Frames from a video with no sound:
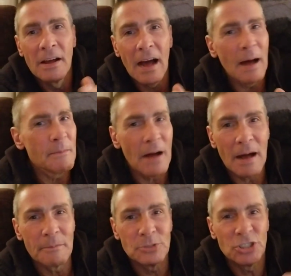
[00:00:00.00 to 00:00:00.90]
I'm,
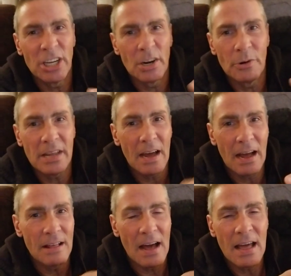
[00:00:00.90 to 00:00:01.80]
I'm jittery.
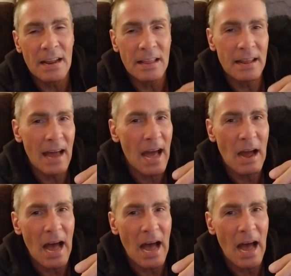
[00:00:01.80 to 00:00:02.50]
I, and then I,